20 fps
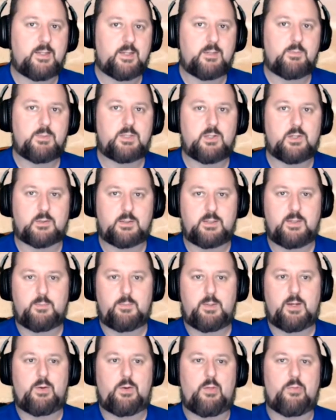Going to be talking
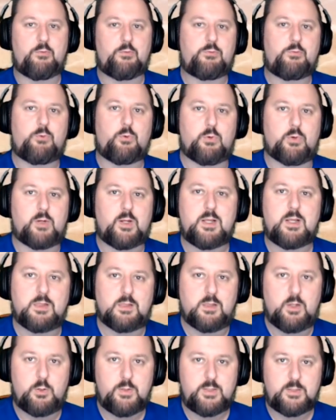about the Fortnite
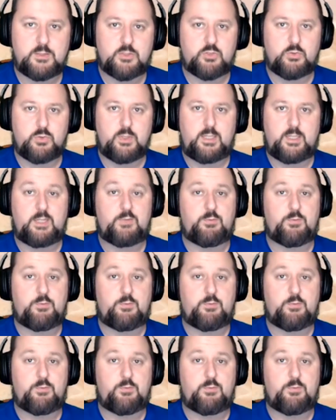loading screen.